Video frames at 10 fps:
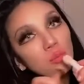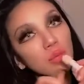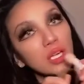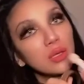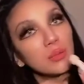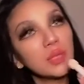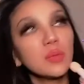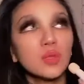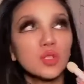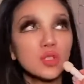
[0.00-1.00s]
but
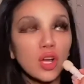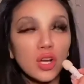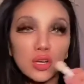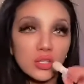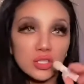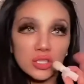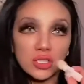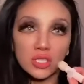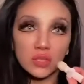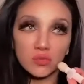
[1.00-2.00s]
people are
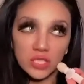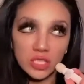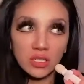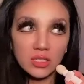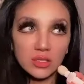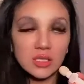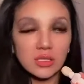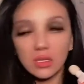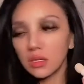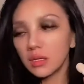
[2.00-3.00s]
honestly ridiculous.